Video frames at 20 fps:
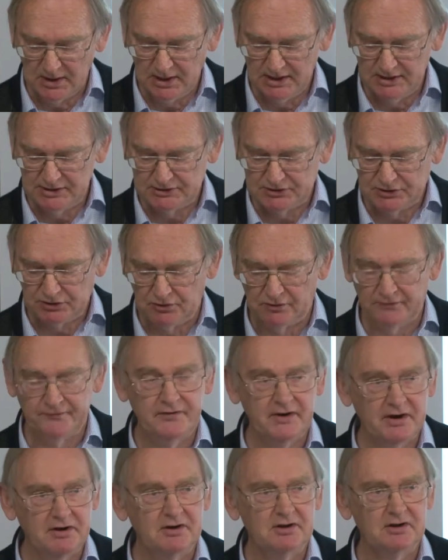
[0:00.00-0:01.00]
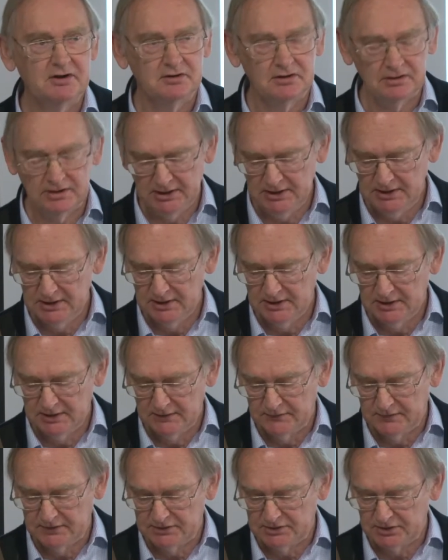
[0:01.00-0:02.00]
He saw very early
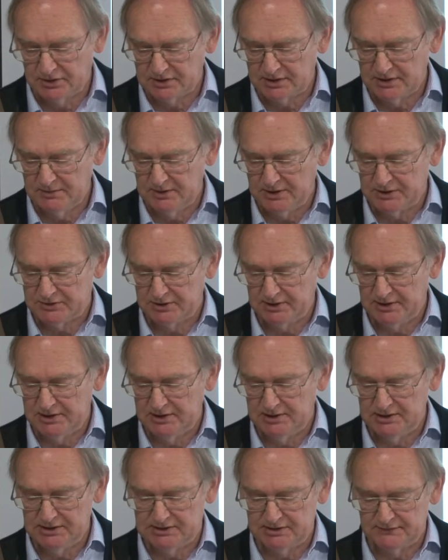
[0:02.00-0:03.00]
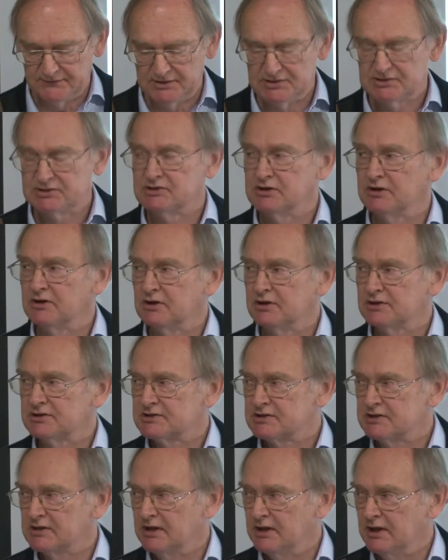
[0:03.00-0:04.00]
the documentary needs of his
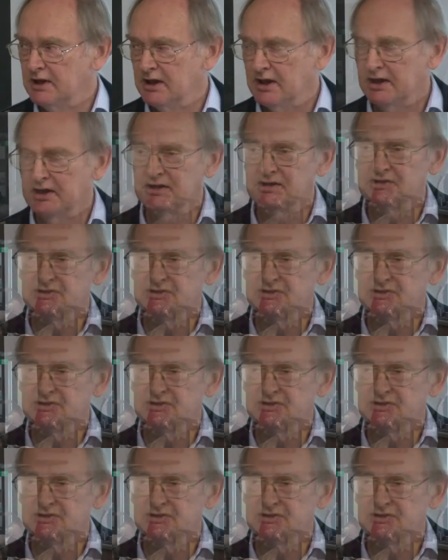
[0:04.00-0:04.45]
journalist and